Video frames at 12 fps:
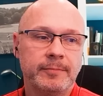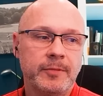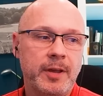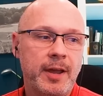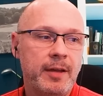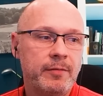
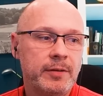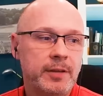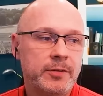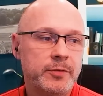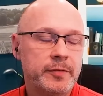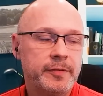Yeah, I have an
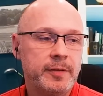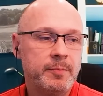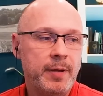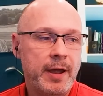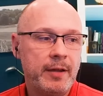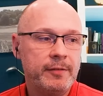interesting
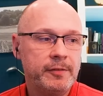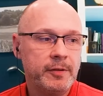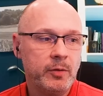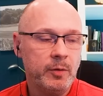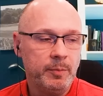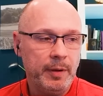past.
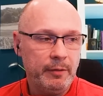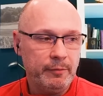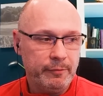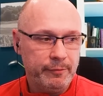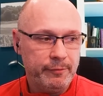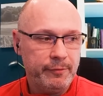So
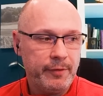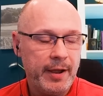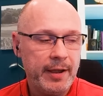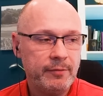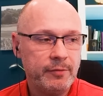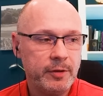about
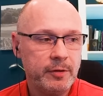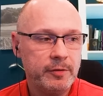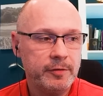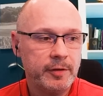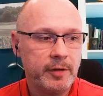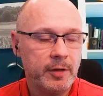5
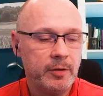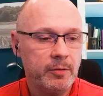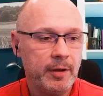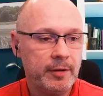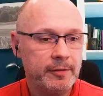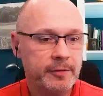years ago,
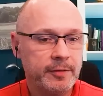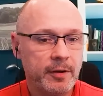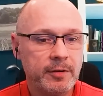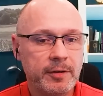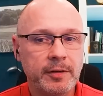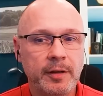I
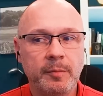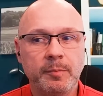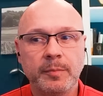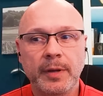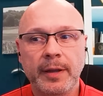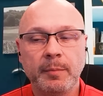started
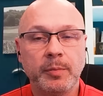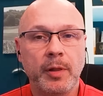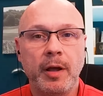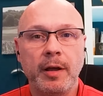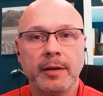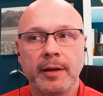a
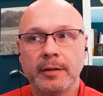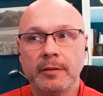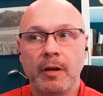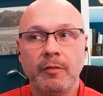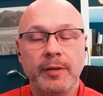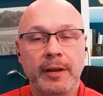blog on
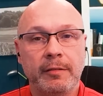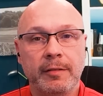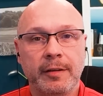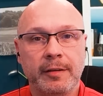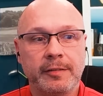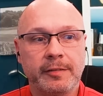golf
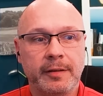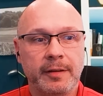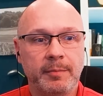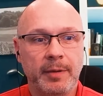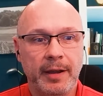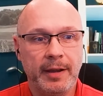analytics.
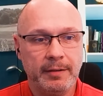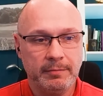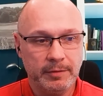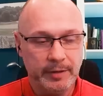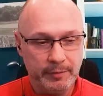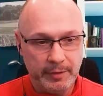I
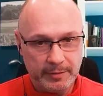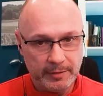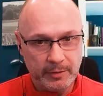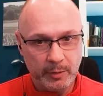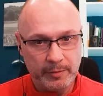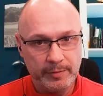live here in
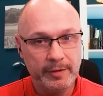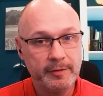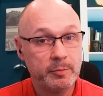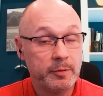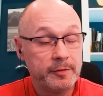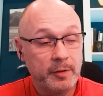the
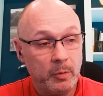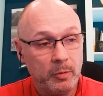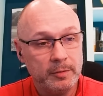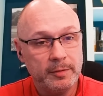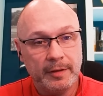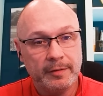Northeast where it's
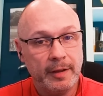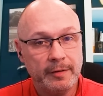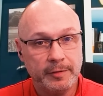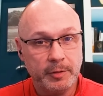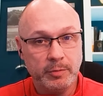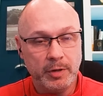cold,
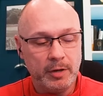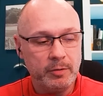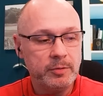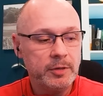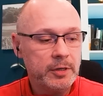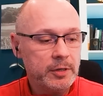as you
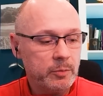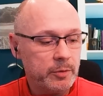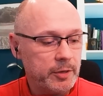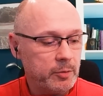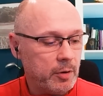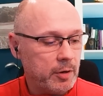know,
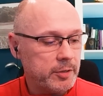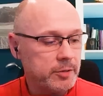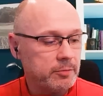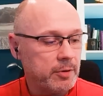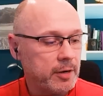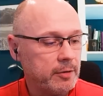where you are in
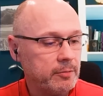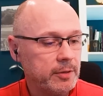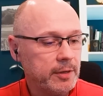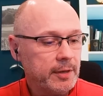Toronto.